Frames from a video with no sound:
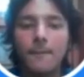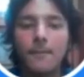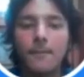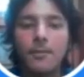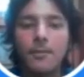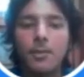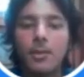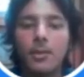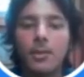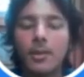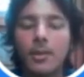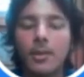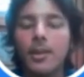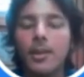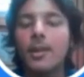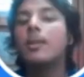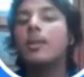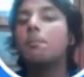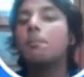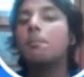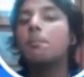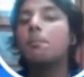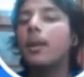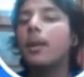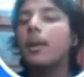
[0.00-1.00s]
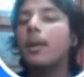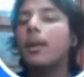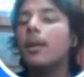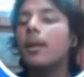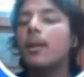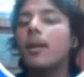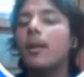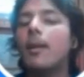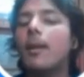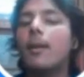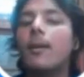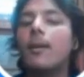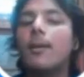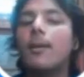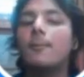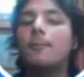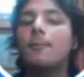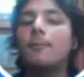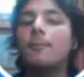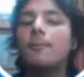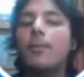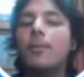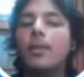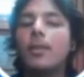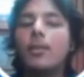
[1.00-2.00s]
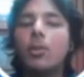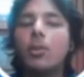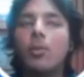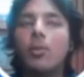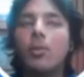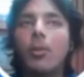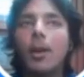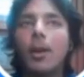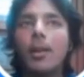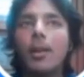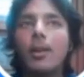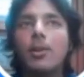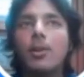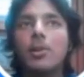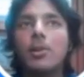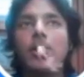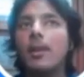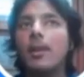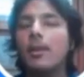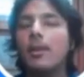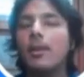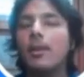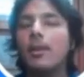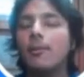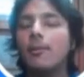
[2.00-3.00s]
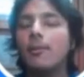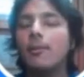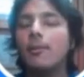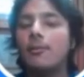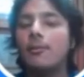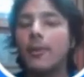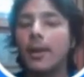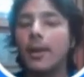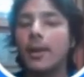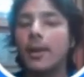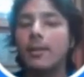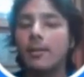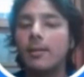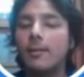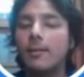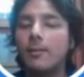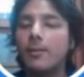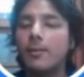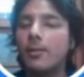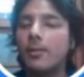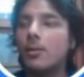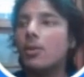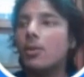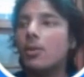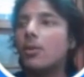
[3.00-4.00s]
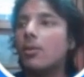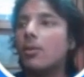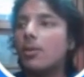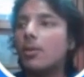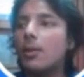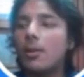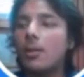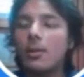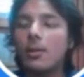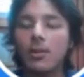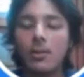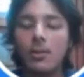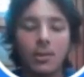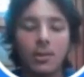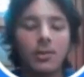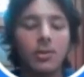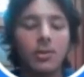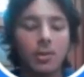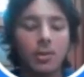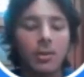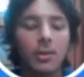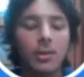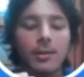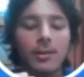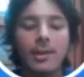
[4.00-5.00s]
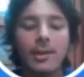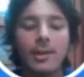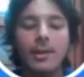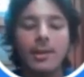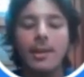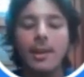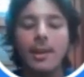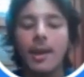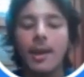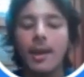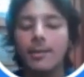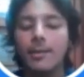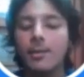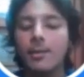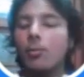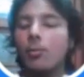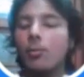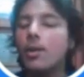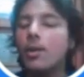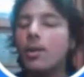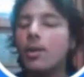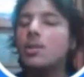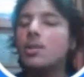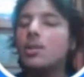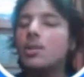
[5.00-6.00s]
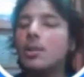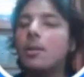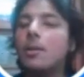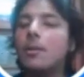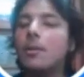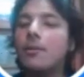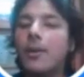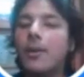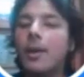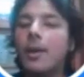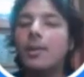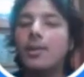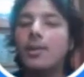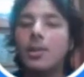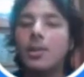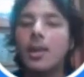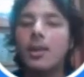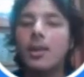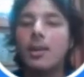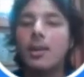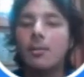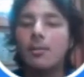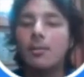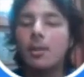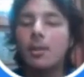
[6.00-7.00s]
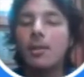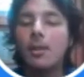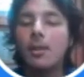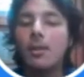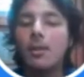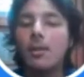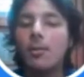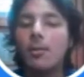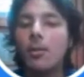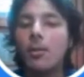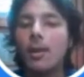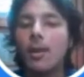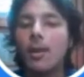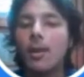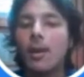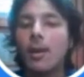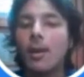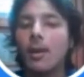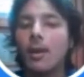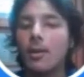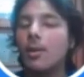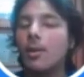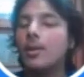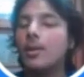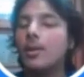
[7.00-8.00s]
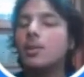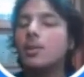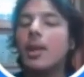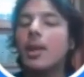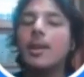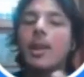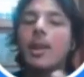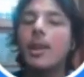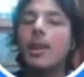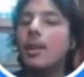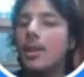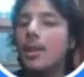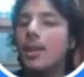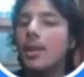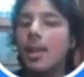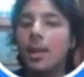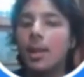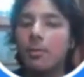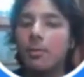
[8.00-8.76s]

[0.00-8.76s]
So the next one is so while you're sharing a file, so did you know that Cliq has a 1 GB file share limit while sharing any type